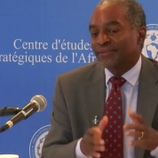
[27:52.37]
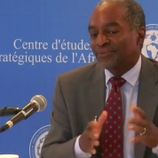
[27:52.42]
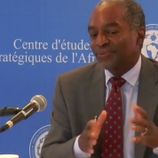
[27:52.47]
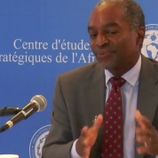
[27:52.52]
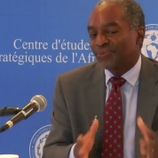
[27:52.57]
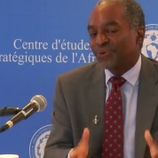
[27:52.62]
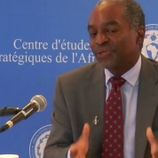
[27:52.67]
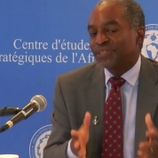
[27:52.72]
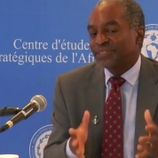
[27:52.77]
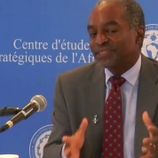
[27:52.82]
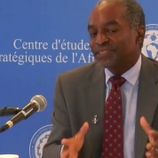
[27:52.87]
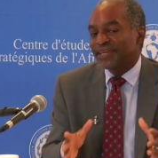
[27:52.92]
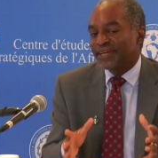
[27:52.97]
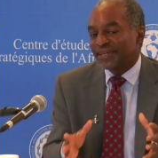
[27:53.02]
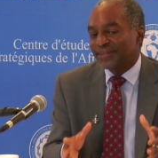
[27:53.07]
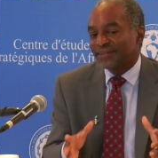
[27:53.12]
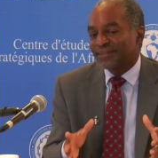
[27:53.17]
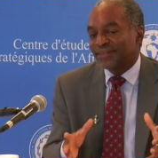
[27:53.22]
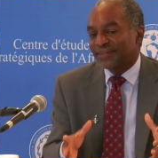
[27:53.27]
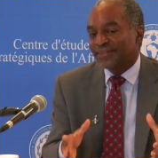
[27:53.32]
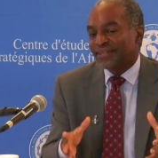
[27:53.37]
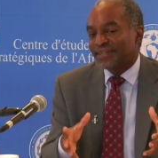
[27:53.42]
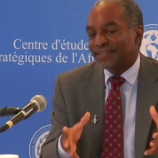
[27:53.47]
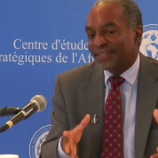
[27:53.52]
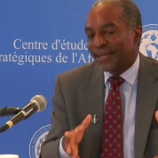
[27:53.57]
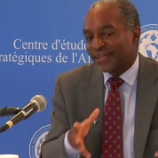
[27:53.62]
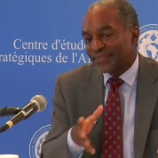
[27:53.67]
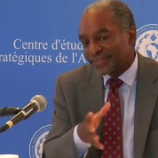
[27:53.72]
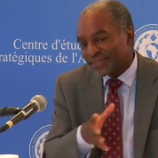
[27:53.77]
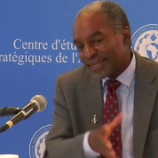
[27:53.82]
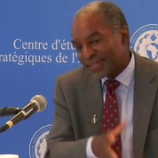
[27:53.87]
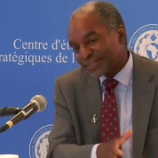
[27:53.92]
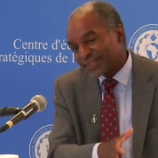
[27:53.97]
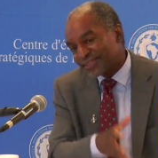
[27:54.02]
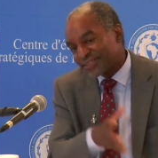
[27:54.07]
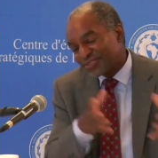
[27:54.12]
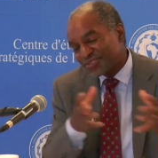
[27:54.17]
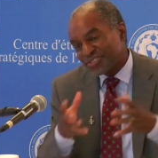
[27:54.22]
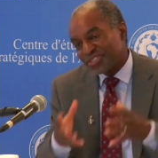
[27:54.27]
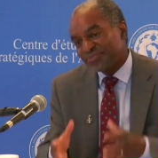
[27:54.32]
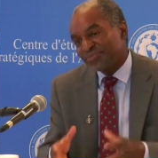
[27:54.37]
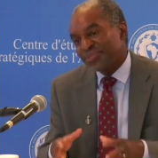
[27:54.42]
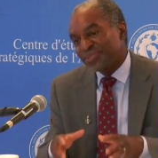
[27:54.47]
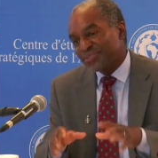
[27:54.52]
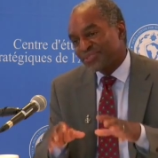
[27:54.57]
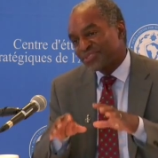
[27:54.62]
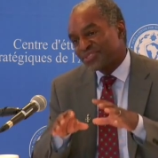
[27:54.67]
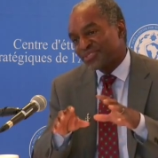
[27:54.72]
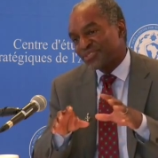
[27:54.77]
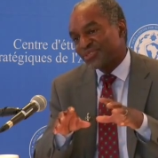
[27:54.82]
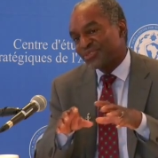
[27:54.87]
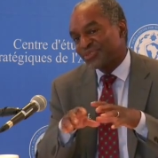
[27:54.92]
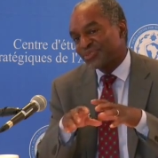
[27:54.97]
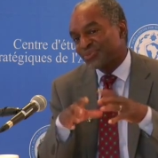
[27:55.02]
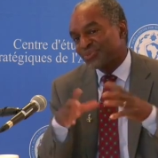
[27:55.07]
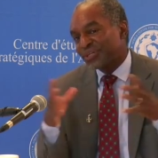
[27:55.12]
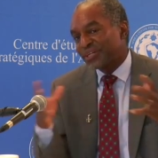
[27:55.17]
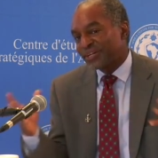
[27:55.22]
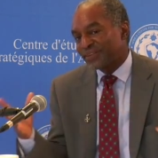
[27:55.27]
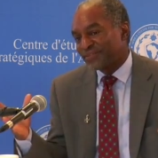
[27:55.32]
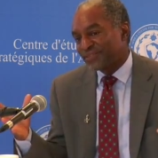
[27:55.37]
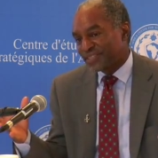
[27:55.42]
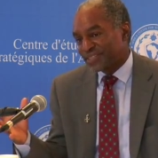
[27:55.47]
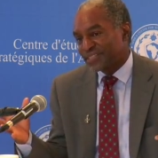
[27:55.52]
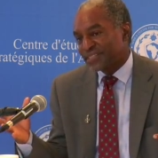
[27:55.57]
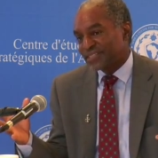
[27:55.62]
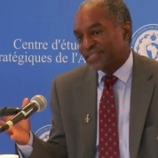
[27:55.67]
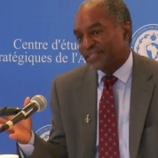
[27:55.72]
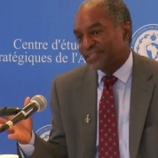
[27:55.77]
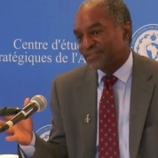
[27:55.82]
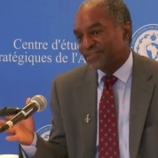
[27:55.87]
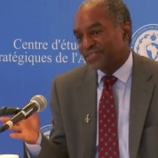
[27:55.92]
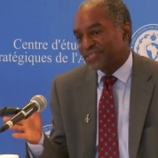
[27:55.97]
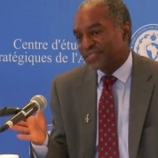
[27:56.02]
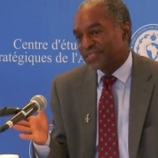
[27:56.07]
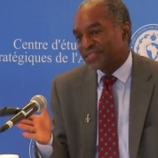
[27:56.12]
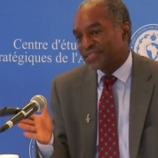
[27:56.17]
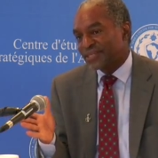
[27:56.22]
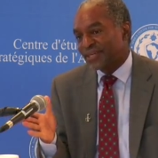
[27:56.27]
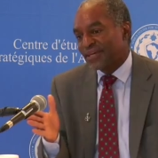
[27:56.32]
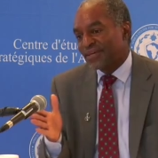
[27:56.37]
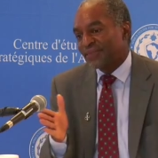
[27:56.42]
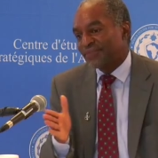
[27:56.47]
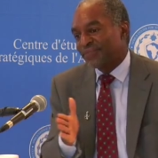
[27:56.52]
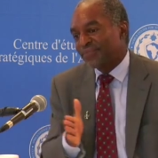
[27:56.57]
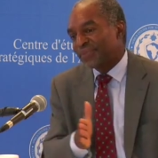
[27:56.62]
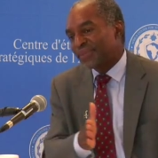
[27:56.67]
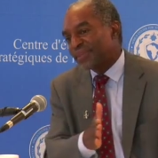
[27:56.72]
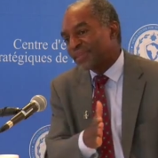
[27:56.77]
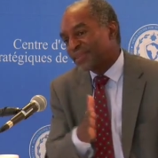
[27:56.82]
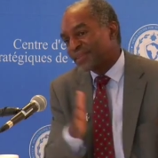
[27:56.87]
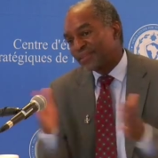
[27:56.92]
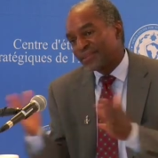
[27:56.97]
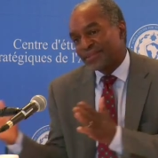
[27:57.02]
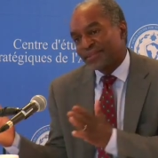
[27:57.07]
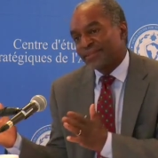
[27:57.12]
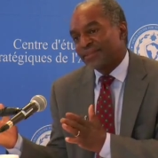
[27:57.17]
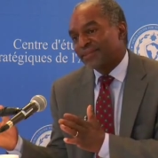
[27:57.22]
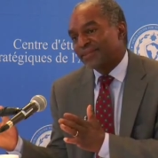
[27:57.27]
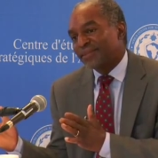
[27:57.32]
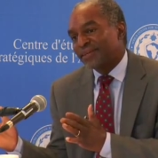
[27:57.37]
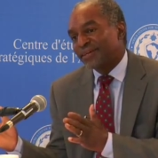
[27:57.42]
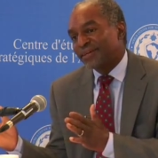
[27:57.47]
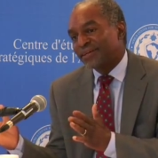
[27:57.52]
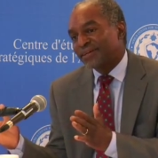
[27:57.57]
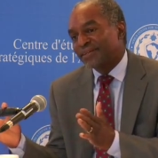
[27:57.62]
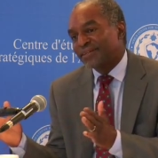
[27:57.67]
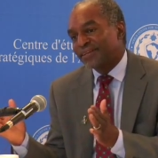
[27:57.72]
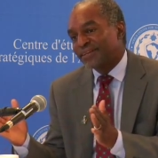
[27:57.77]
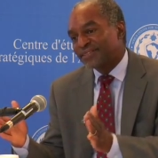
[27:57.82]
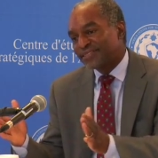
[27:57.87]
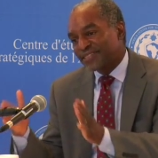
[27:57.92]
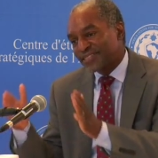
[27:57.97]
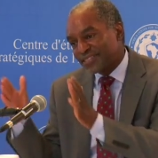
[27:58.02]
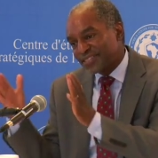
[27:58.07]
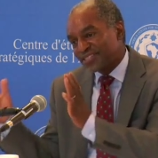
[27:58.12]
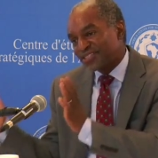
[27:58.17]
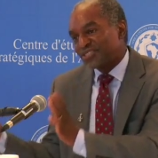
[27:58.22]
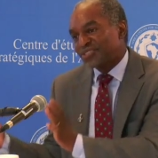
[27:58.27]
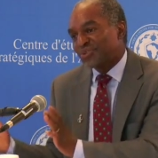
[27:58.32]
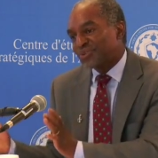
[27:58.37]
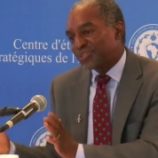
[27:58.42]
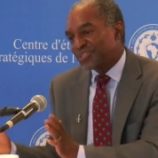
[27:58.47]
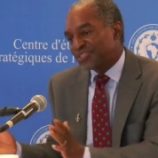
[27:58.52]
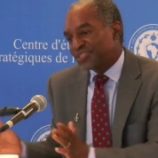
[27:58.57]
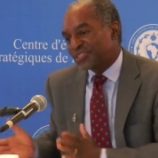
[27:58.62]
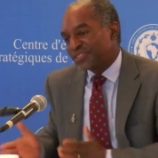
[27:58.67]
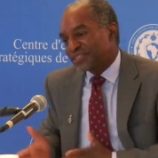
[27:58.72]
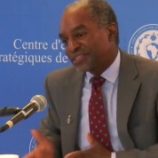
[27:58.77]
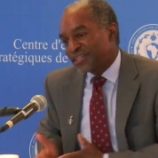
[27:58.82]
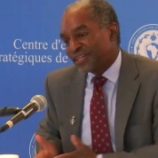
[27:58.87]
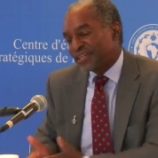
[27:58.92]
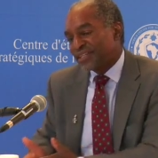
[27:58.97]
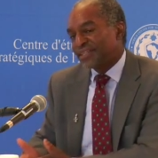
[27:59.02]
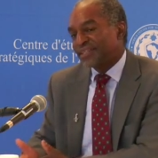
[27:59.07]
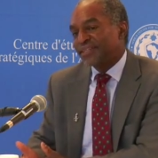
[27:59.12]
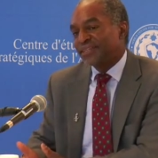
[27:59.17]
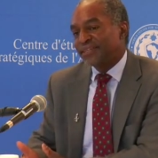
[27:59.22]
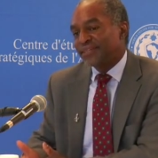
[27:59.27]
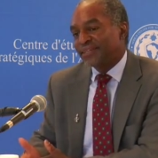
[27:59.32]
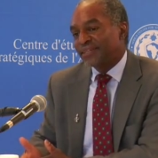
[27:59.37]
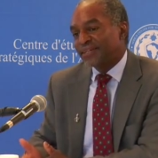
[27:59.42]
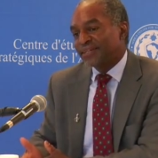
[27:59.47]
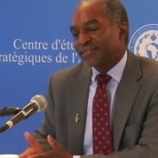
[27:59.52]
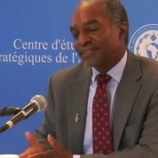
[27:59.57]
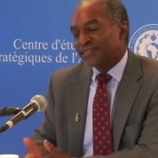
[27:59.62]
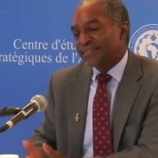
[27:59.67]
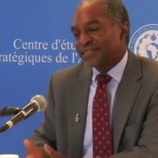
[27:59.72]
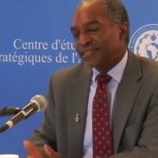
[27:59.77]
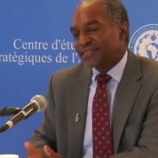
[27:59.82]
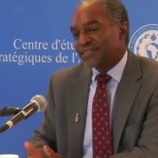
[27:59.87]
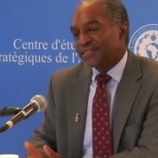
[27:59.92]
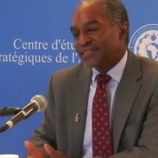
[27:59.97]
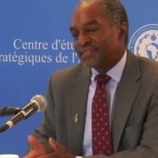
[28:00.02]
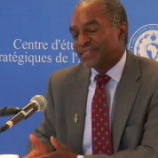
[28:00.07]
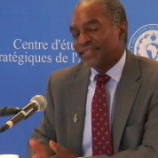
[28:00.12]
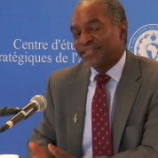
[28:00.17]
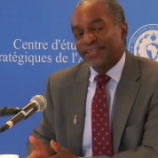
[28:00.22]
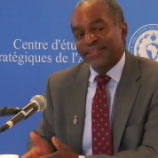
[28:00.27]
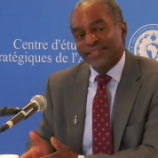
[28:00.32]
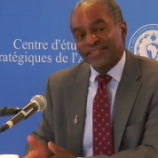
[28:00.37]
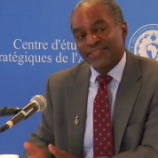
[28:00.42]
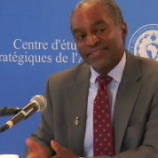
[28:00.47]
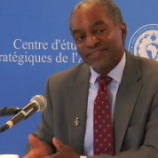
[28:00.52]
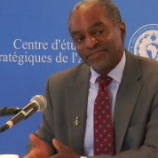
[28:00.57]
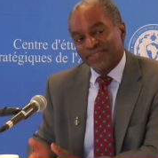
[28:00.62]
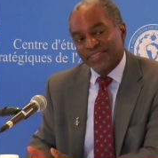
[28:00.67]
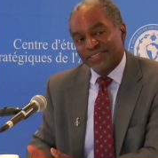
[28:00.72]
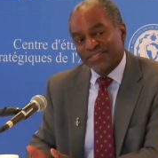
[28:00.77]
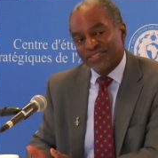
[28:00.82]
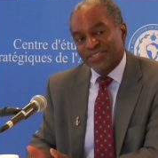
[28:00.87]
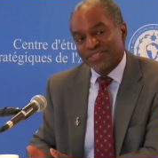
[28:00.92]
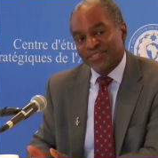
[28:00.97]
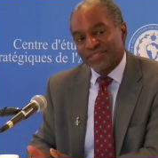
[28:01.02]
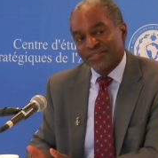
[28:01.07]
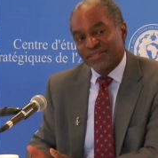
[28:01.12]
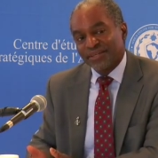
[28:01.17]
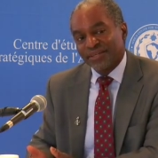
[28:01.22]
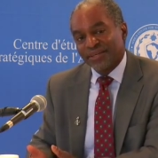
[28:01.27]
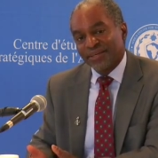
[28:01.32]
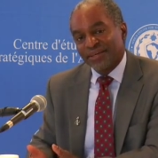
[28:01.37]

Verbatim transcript: What is that? That, that, that contributes to what I've just said, which is there, there's a distortion in the assistance and the intervention